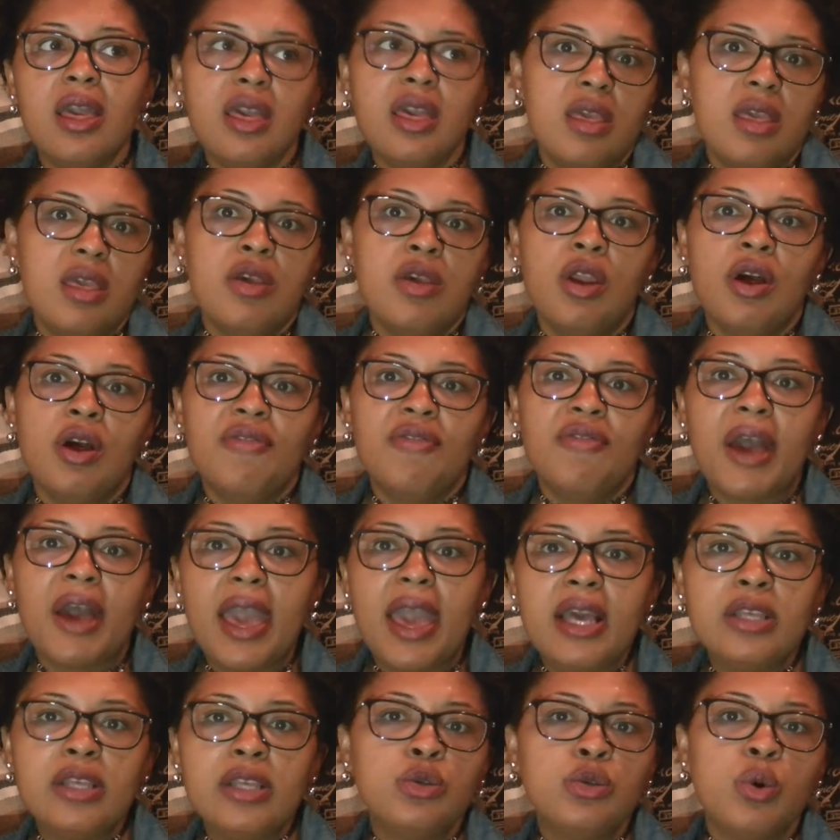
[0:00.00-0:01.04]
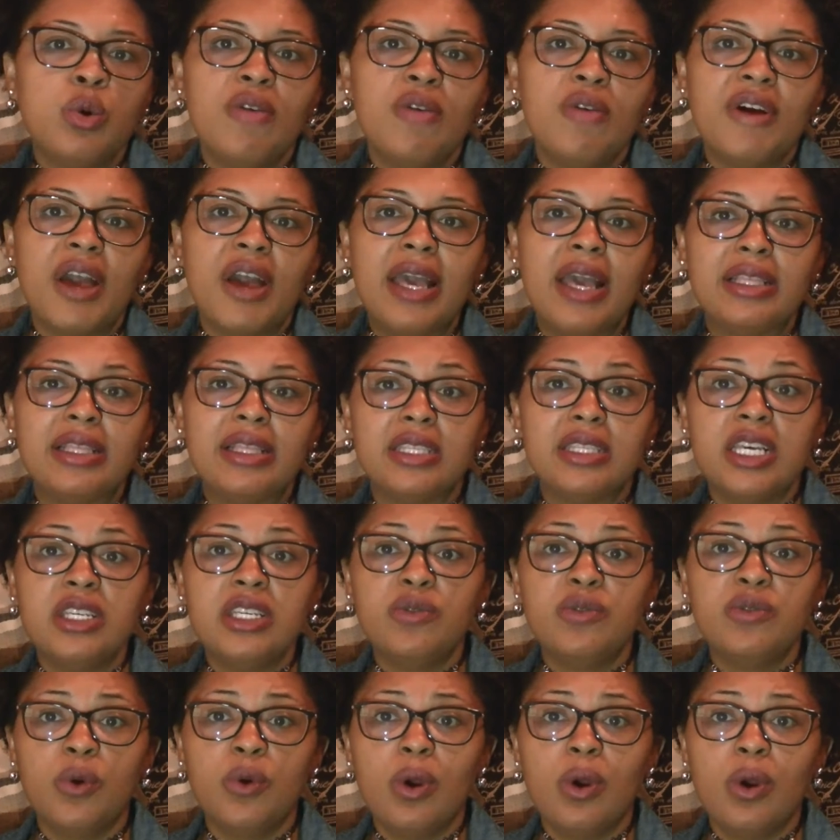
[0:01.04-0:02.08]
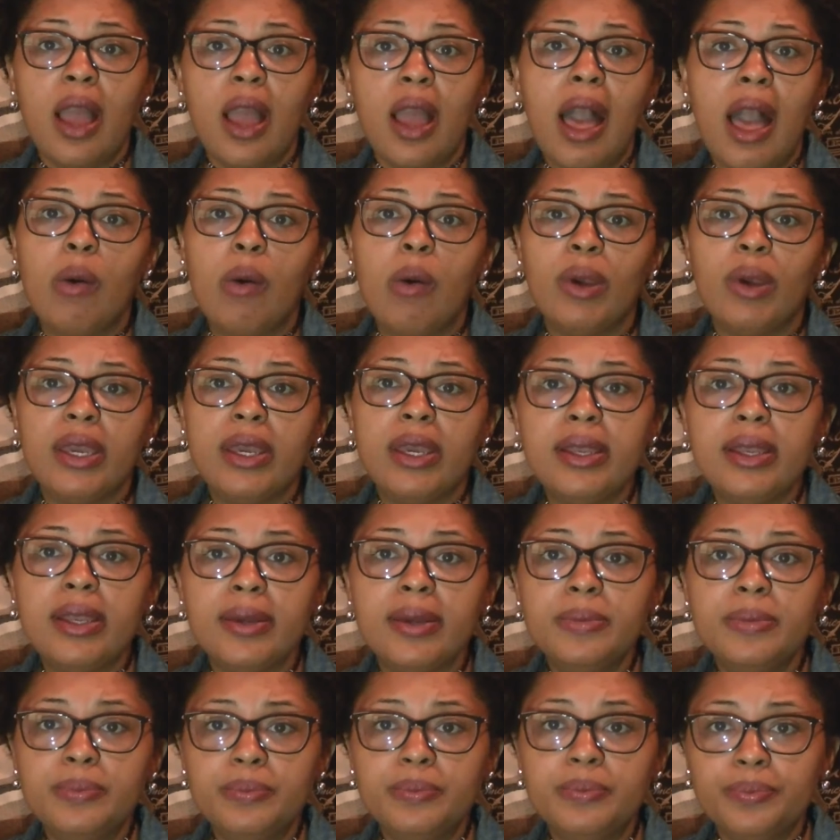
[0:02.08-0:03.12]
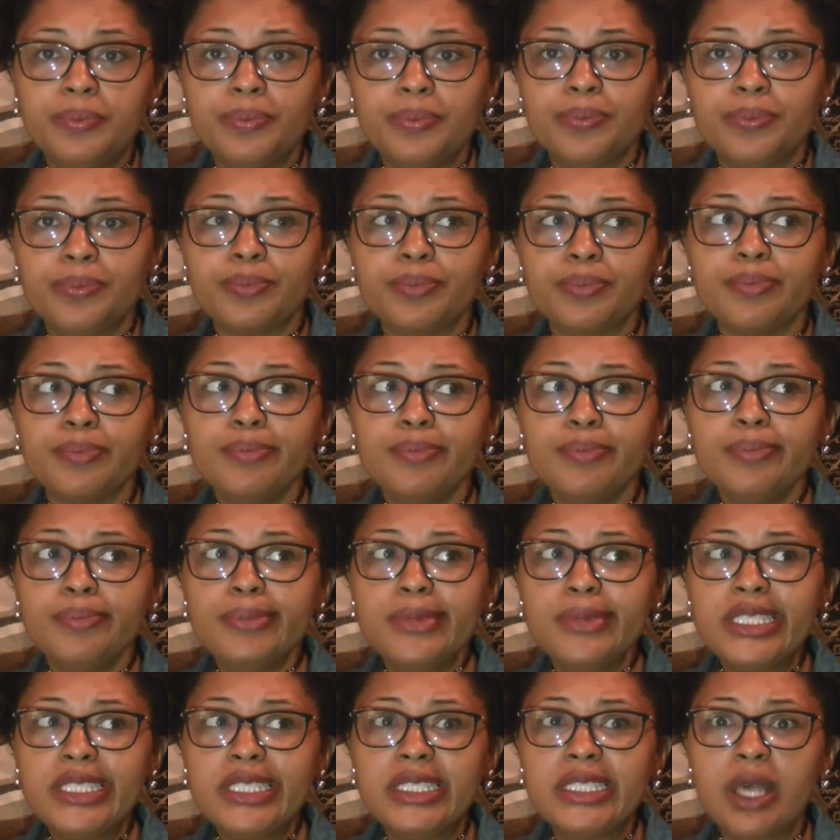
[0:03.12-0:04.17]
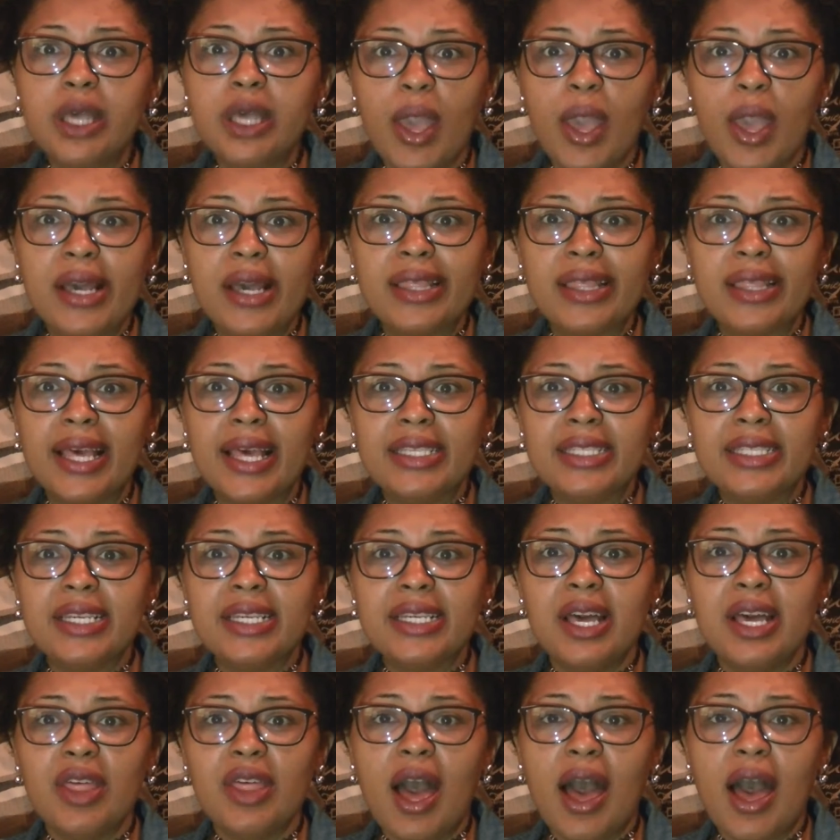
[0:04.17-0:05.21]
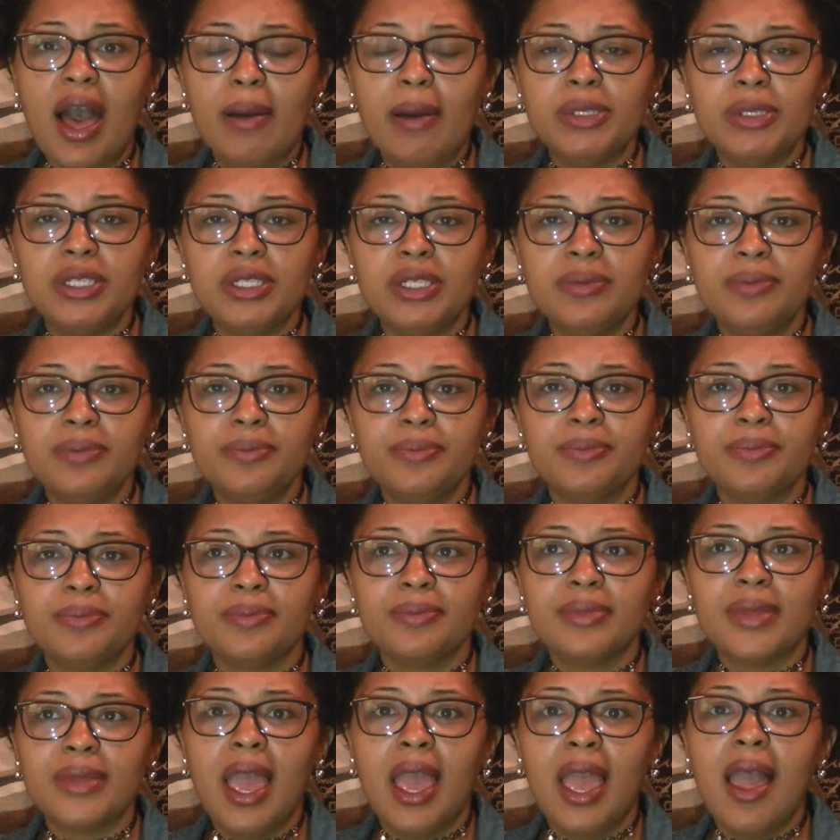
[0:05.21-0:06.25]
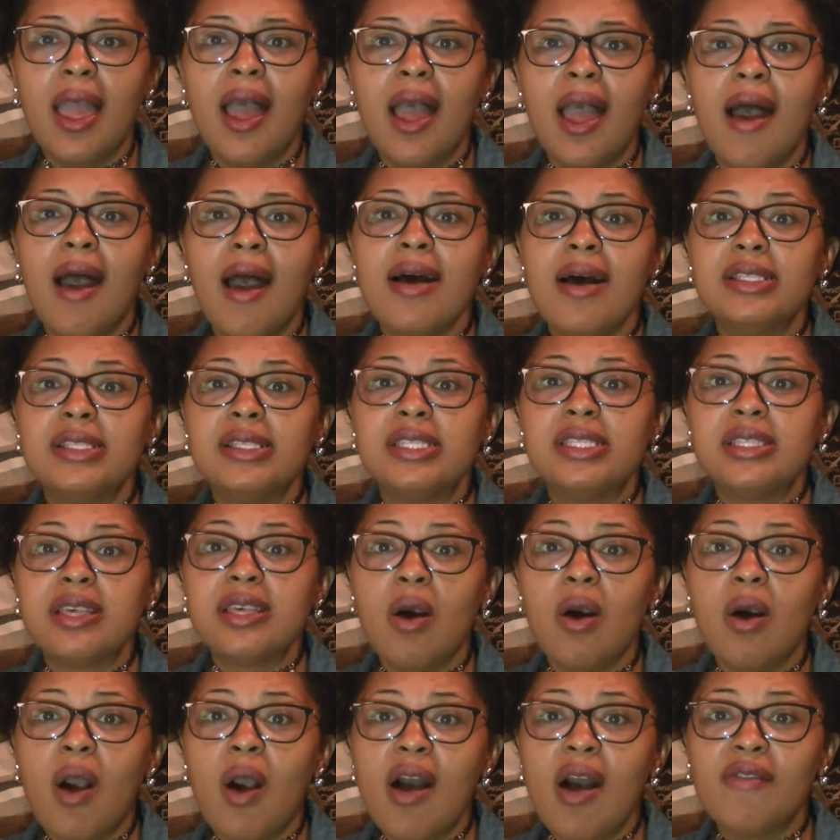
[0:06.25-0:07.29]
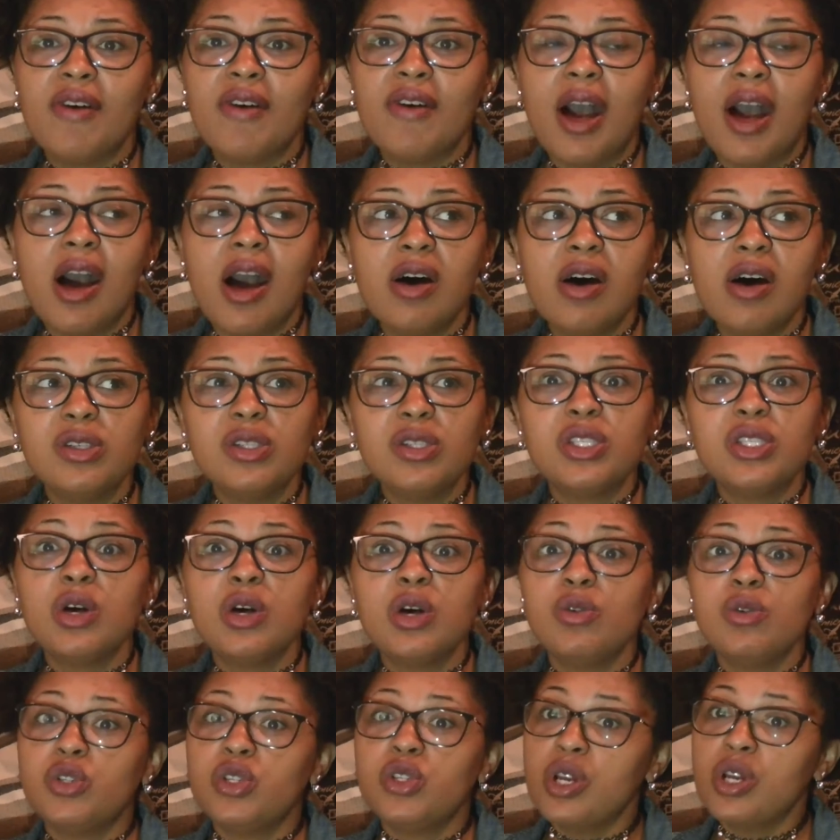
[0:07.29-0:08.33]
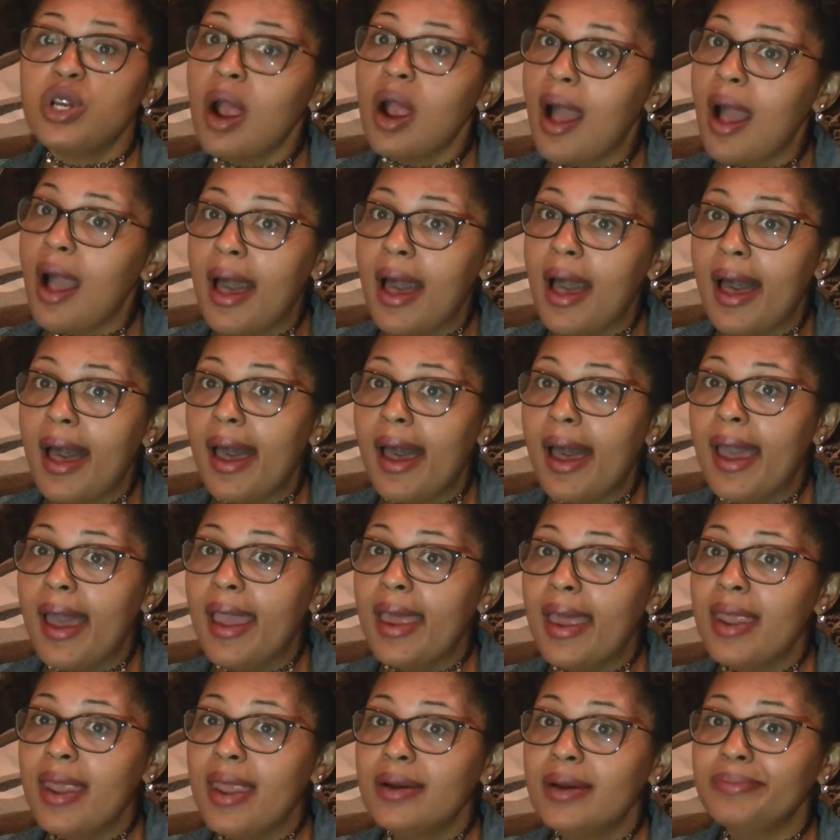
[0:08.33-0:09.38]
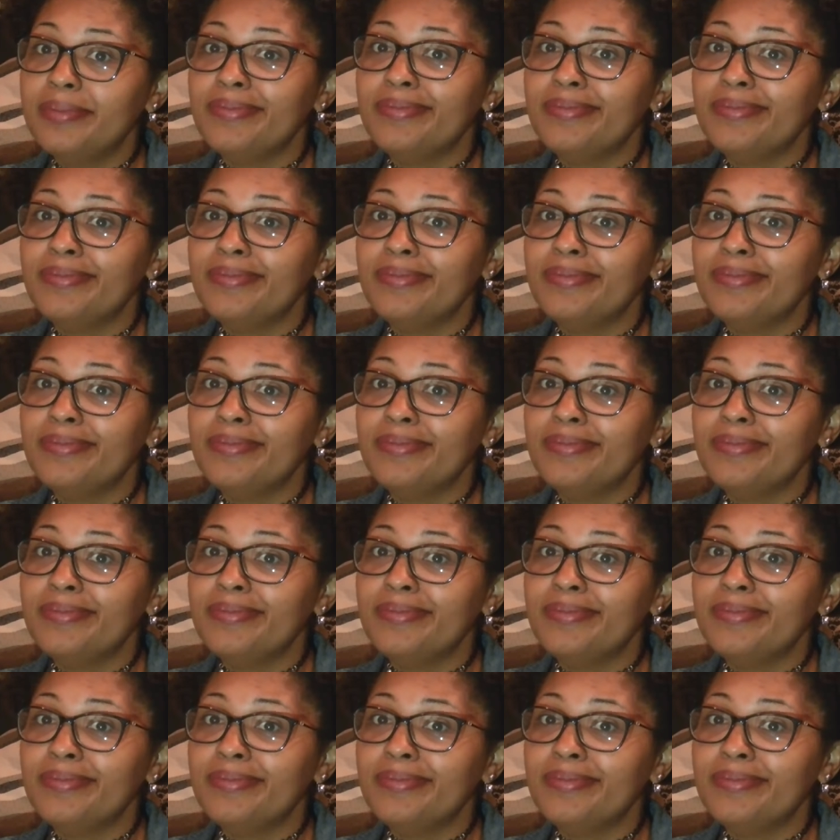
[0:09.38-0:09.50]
you know, if I had to, or if I had the taste for it, I would eat it. So yeah, that's another option. So I've also tried